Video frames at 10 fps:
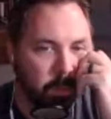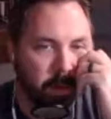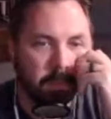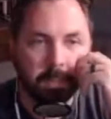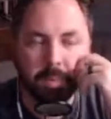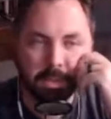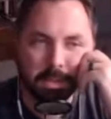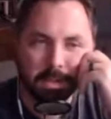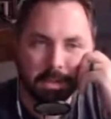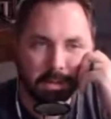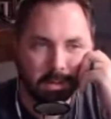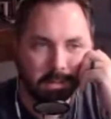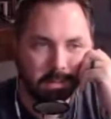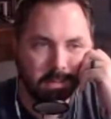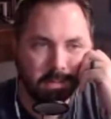we're probably pushing
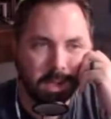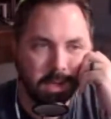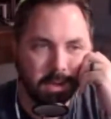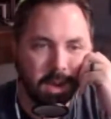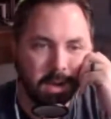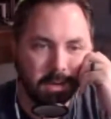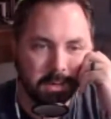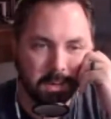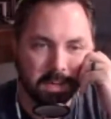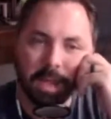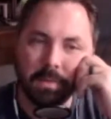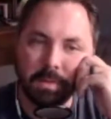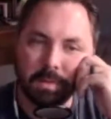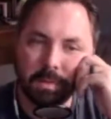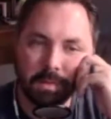like 900 to 1,000.